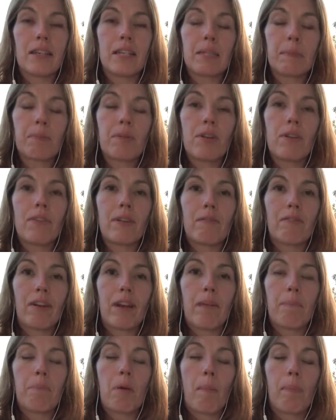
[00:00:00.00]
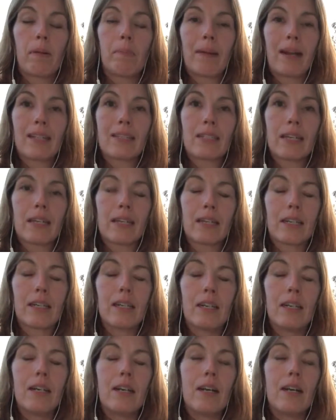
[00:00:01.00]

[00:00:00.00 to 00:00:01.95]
and it's proving very problematic.